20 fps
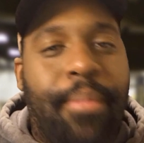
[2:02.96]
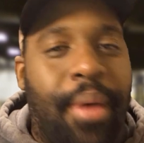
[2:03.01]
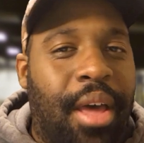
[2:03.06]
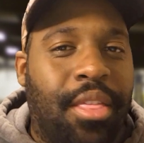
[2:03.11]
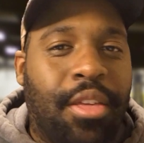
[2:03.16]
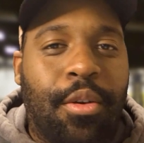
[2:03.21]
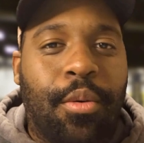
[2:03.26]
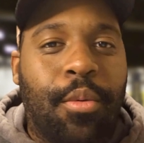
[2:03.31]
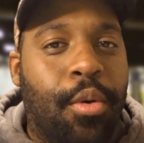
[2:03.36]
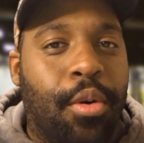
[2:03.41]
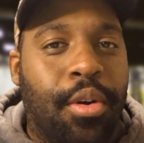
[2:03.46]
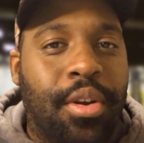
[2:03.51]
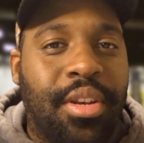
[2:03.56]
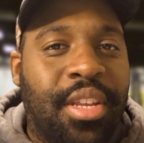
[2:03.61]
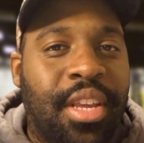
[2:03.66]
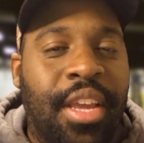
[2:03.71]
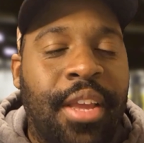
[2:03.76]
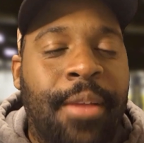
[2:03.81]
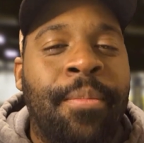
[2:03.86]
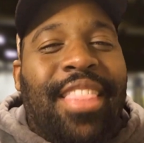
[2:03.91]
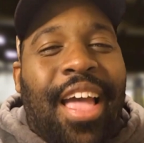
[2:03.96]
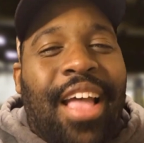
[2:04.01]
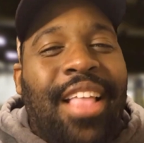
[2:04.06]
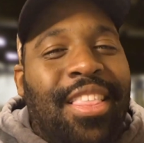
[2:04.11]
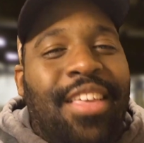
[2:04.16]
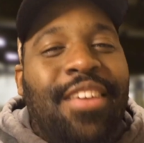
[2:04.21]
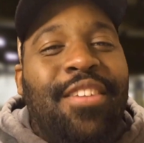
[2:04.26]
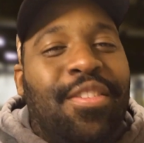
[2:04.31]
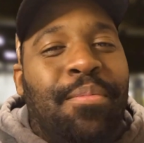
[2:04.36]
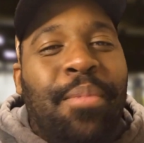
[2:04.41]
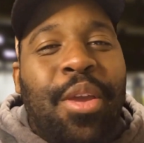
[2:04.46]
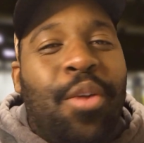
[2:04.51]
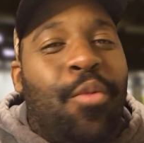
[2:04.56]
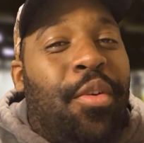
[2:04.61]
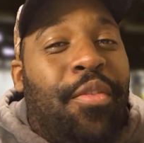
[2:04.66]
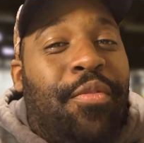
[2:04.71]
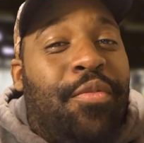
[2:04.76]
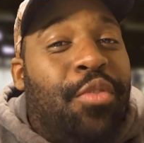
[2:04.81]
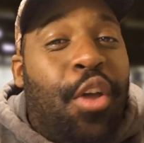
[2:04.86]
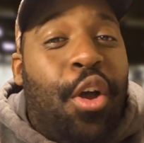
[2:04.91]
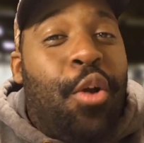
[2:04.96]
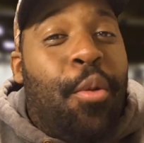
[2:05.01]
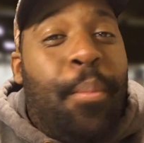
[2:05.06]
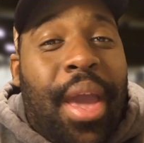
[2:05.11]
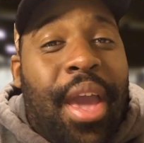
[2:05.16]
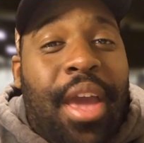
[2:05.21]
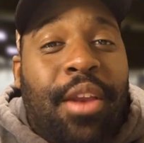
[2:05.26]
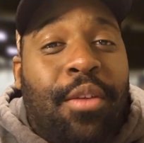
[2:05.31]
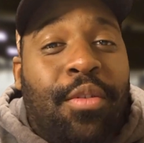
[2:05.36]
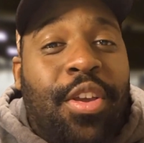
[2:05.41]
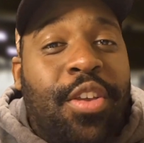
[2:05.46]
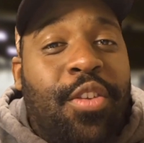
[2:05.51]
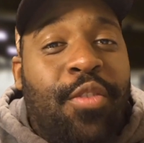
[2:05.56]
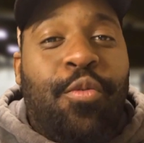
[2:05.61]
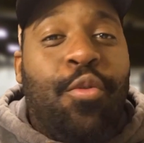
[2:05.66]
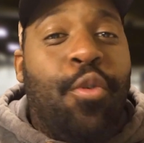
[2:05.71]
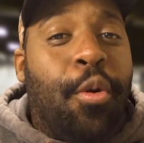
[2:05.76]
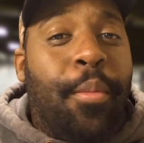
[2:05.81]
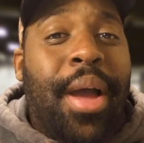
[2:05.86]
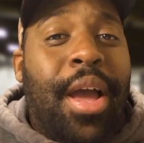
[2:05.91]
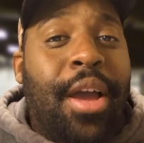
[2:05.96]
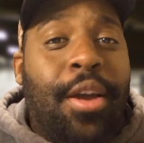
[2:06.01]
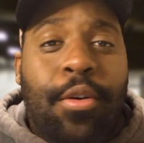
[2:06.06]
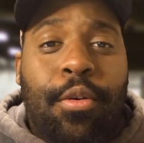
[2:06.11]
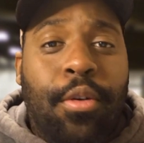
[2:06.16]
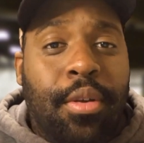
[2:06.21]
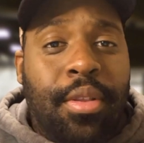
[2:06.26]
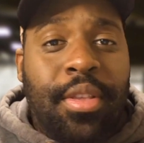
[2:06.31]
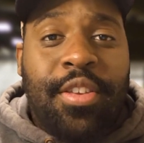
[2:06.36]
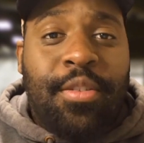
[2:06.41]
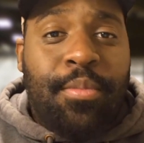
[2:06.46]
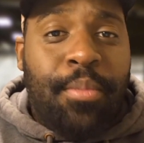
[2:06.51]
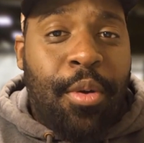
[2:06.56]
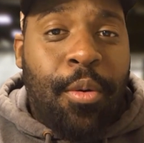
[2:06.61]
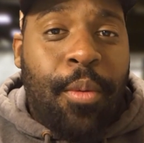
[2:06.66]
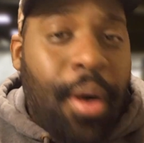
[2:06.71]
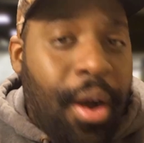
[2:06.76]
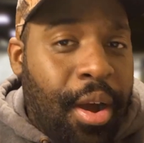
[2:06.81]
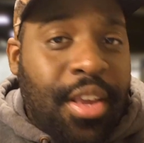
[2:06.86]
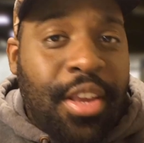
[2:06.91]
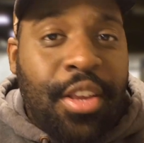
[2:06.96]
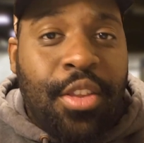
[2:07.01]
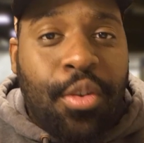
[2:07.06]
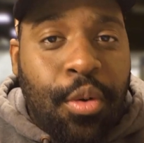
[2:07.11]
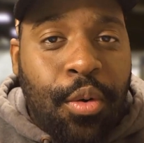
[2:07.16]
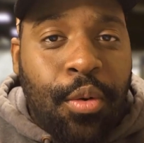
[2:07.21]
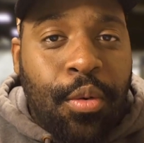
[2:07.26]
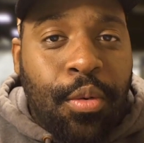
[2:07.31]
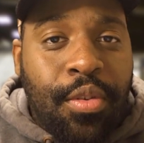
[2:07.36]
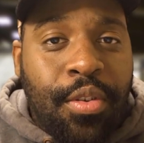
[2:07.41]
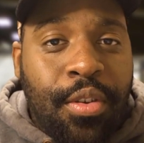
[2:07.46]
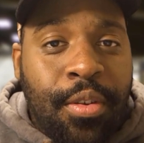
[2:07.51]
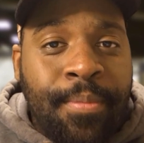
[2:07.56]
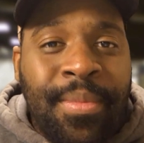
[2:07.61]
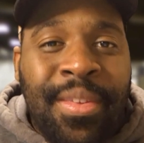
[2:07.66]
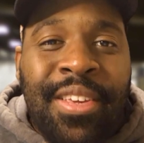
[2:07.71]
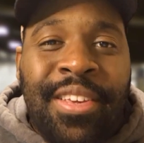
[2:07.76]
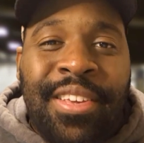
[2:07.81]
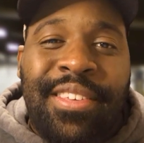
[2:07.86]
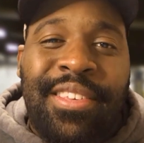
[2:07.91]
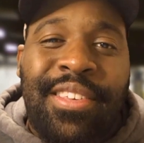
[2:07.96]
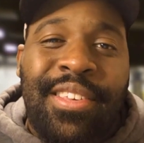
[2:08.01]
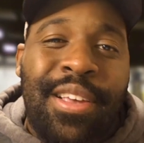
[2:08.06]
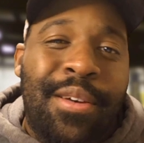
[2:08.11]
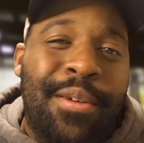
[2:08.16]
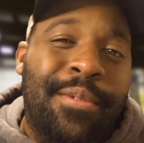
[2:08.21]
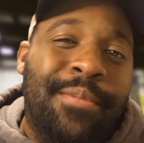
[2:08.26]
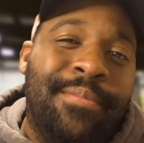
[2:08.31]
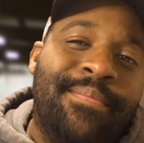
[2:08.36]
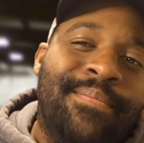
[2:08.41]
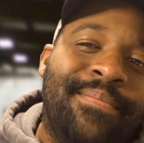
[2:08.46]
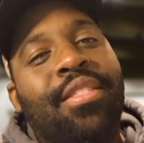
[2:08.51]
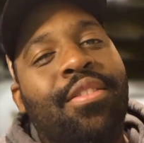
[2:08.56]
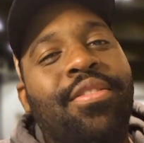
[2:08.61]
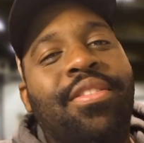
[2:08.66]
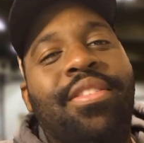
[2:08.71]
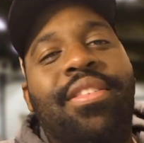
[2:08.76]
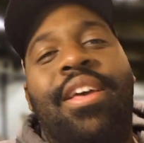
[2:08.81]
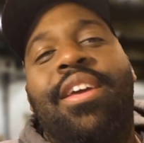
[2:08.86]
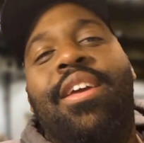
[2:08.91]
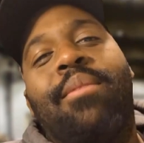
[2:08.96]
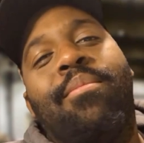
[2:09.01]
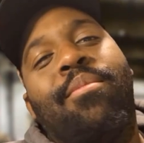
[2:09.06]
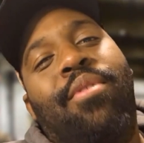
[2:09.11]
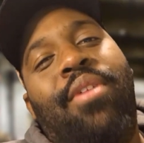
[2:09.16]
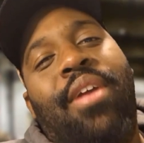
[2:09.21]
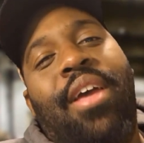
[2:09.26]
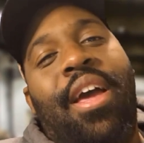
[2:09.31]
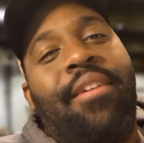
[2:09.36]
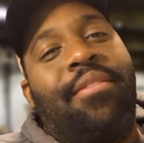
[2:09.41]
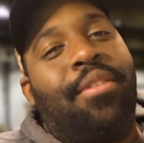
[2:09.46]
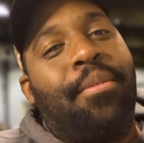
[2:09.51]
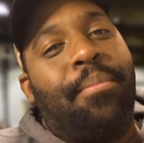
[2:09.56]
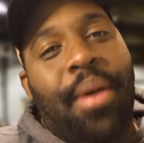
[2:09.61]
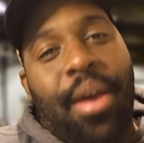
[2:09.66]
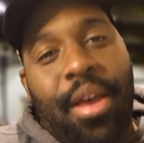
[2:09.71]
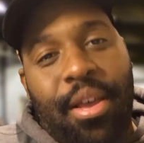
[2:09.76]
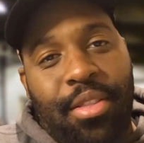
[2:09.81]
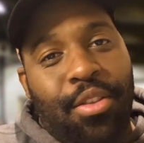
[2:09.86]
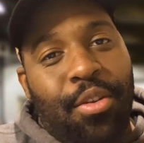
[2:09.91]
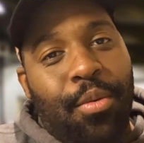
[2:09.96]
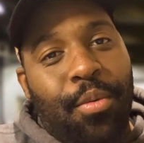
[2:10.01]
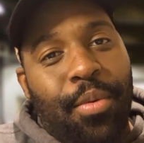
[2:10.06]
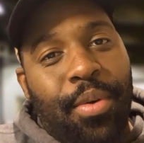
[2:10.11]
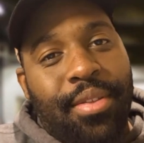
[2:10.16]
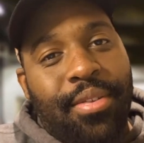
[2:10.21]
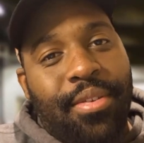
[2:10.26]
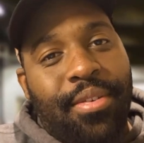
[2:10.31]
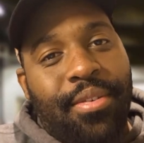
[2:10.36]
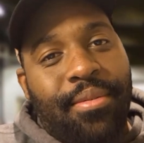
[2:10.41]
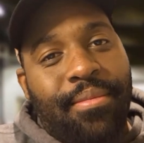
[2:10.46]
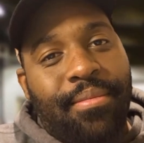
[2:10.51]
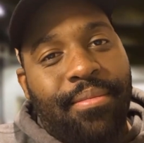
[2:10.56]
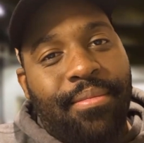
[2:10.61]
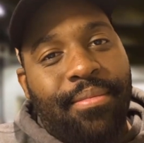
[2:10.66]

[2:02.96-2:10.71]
by their warranty, that leaves me with no batteries for my cordless Milwaukee tools. So looks like I'm gonna have to buy new ones.